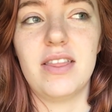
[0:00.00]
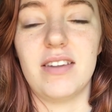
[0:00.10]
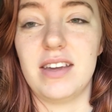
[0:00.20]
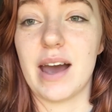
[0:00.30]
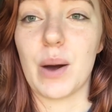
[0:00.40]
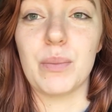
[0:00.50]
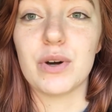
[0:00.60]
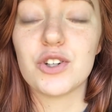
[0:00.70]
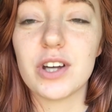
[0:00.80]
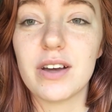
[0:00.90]
the gecko
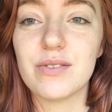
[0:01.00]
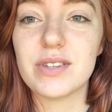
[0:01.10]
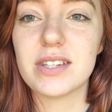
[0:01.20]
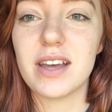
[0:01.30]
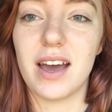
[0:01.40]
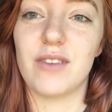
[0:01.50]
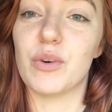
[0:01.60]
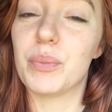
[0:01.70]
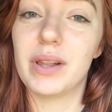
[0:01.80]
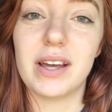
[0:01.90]
bookshelves and
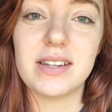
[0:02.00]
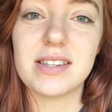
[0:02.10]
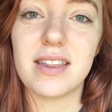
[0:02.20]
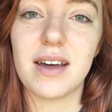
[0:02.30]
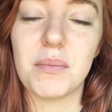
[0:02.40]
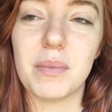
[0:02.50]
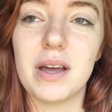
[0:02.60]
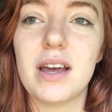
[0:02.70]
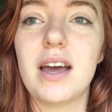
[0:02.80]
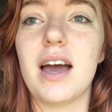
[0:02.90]
replace them
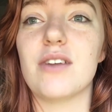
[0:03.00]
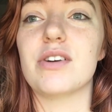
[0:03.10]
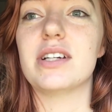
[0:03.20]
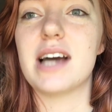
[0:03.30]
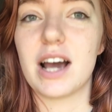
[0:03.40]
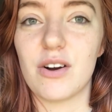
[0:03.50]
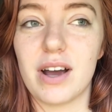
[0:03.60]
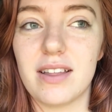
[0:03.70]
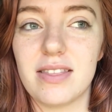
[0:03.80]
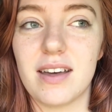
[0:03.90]
and
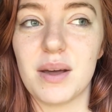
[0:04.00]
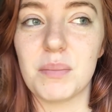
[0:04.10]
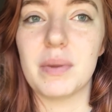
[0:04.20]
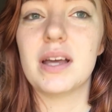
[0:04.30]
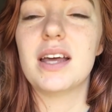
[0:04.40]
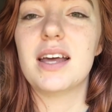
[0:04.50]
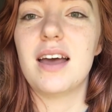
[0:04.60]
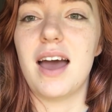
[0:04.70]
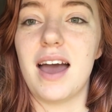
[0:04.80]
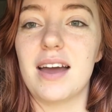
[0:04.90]
redecorate them.
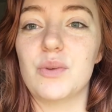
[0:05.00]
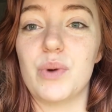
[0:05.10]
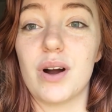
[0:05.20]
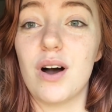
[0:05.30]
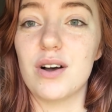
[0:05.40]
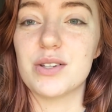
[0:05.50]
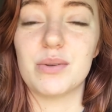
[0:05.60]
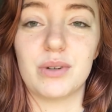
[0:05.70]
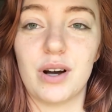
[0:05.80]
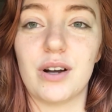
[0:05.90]
And we are
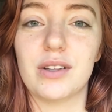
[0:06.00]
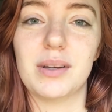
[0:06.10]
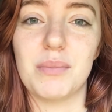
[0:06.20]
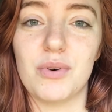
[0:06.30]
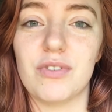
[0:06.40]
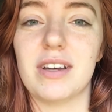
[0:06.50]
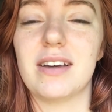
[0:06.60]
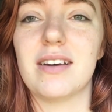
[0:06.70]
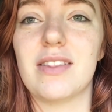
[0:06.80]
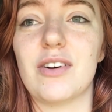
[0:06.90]
also currently
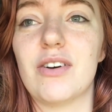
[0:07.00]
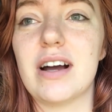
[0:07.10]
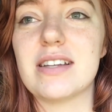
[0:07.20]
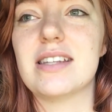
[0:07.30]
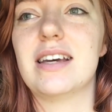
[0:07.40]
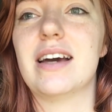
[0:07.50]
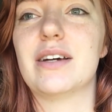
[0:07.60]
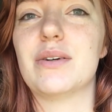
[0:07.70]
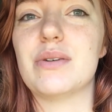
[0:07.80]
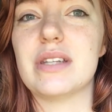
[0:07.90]
moving the crested
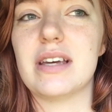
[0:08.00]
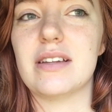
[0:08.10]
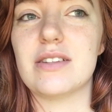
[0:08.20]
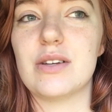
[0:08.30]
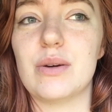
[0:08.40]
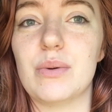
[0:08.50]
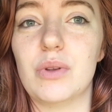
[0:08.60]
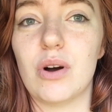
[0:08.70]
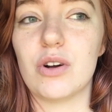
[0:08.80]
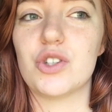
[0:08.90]
geckos into
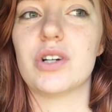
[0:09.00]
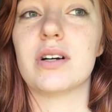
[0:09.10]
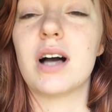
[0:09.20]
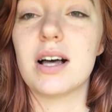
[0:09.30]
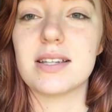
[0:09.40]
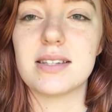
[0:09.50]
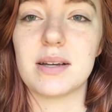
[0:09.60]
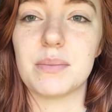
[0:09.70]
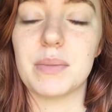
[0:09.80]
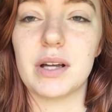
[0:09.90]
larger
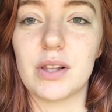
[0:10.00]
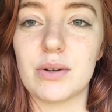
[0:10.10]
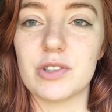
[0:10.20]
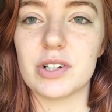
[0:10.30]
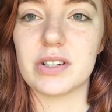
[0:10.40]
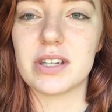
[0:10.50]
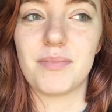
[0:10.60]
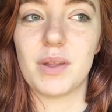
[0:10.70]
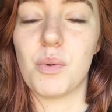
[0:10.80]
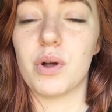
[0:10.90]
custom enclosures.
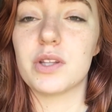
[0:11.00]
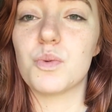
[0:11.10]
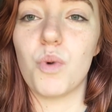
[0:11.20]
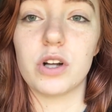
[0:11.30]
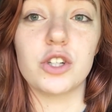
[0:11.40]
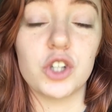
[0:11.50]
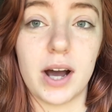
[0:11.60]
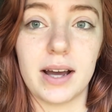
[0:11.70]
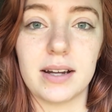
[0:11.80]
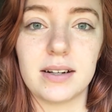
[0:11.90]
Well, it's one
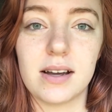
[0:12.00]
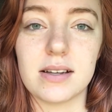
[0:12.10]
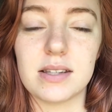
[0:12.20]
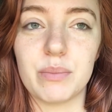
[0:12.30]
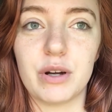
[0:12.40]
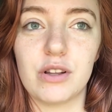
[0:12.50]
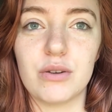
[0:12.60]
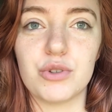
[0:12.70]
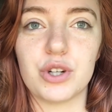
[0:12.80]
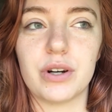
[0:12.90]
giant custom
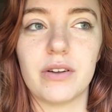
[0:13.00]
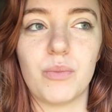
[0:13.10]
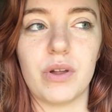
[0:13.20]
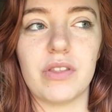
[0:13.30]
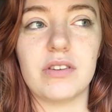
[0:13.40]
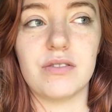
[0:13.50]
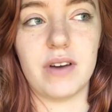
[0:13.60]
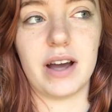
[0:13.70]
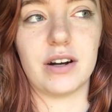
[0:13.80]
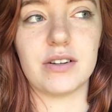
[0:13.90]
enclosure with
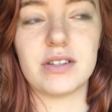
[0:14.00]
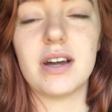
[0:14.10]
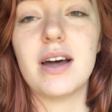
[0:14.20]
dividers.